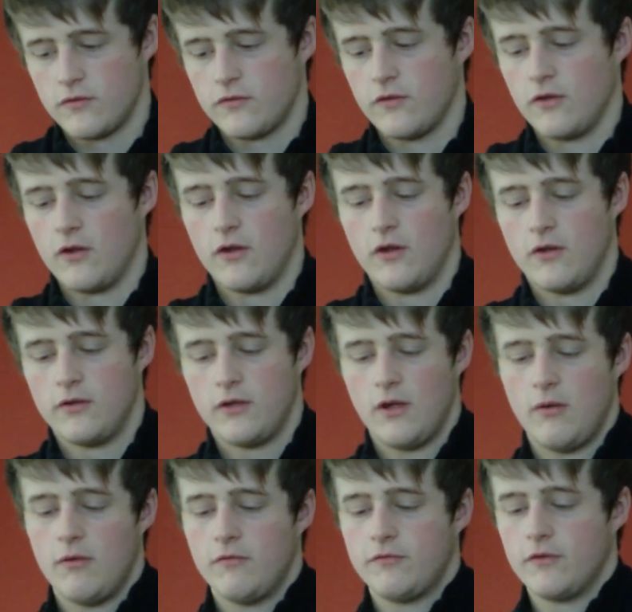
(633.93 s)
So
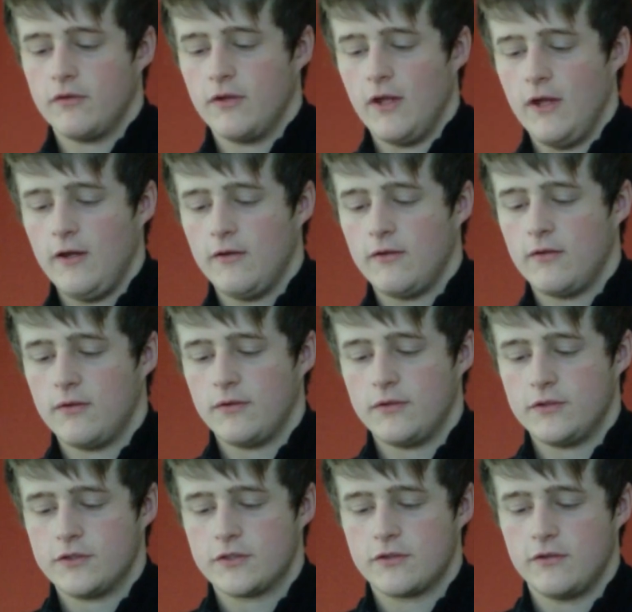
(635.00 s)
now I've done that,
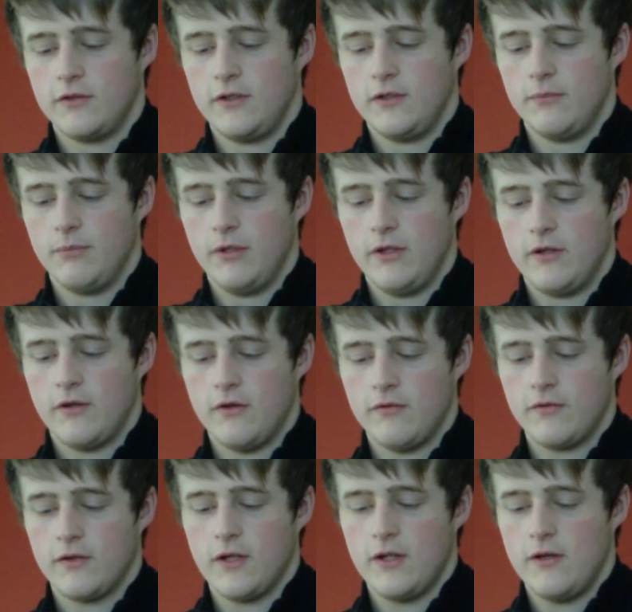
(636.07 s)
just clean the blade
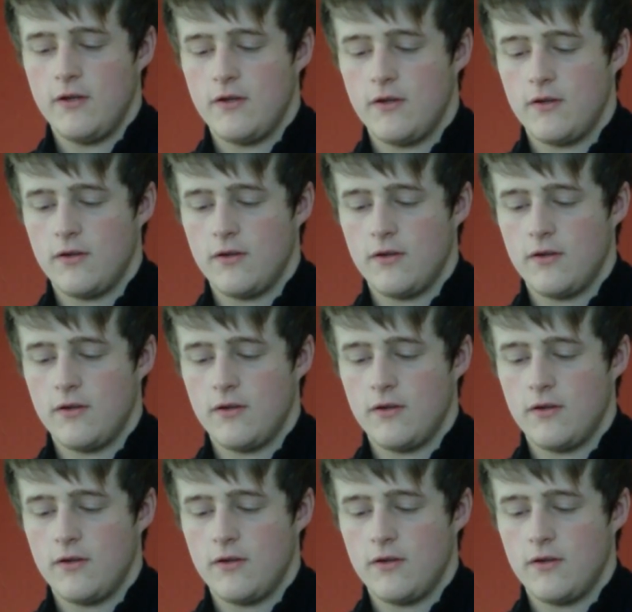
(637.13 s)
off again.